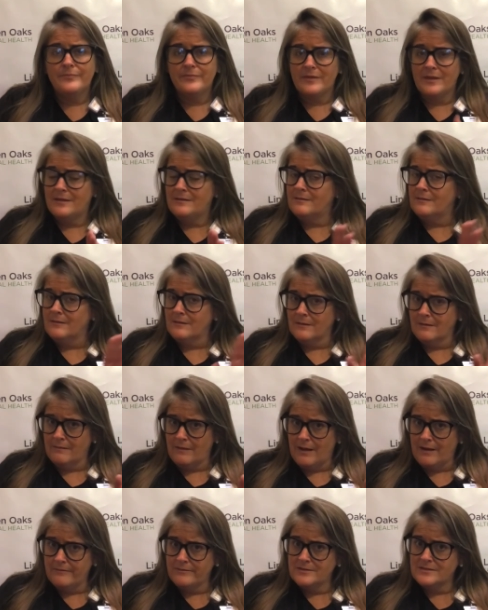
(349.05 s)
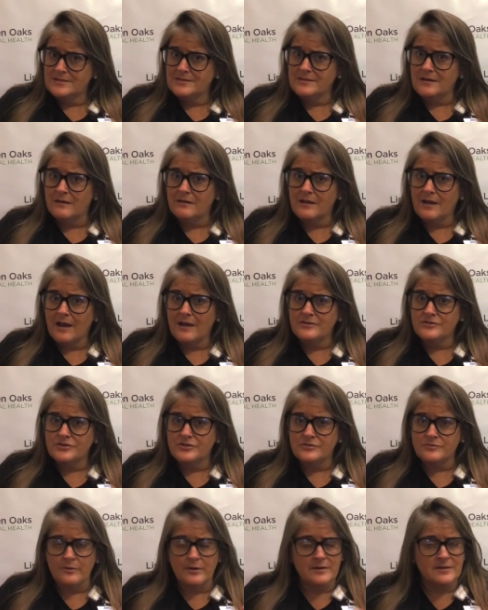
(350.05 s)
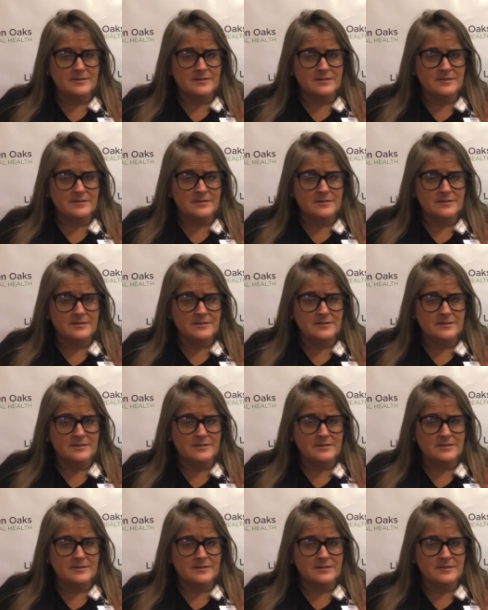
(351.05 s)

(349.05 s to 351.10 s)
And a lot of this is unconscious, right?